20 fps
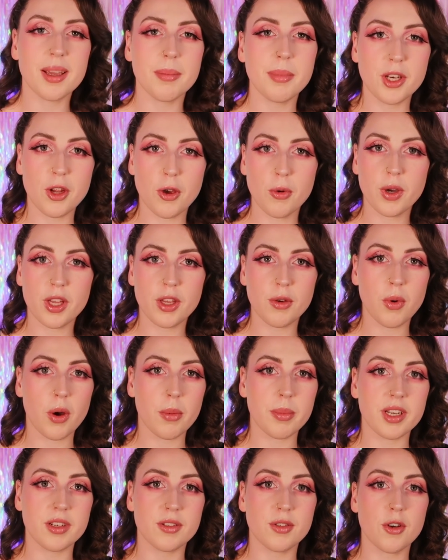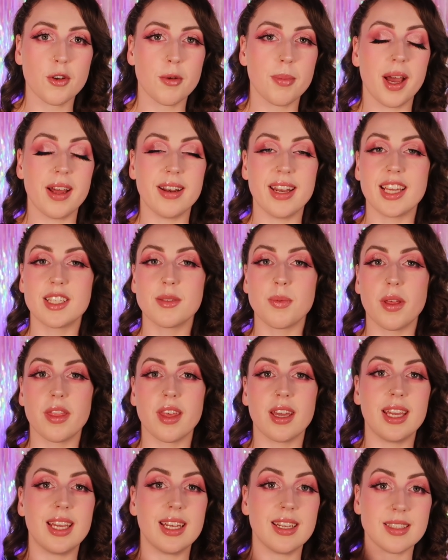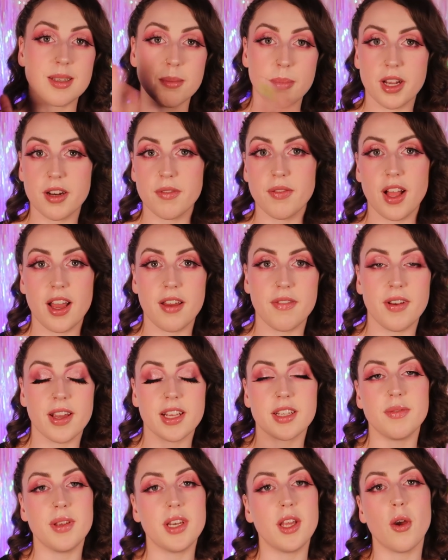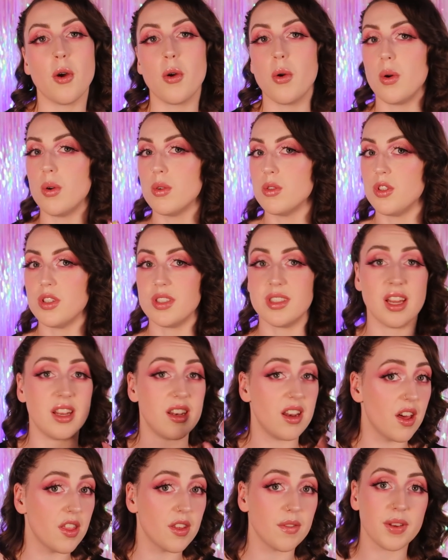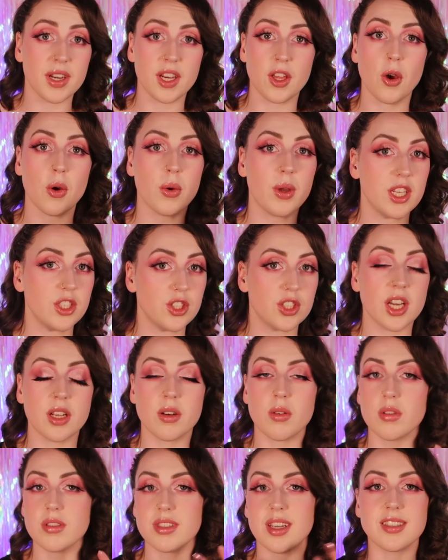Let me know what you want me to talk about next, whether it is a butterfly effect video or just another video in general.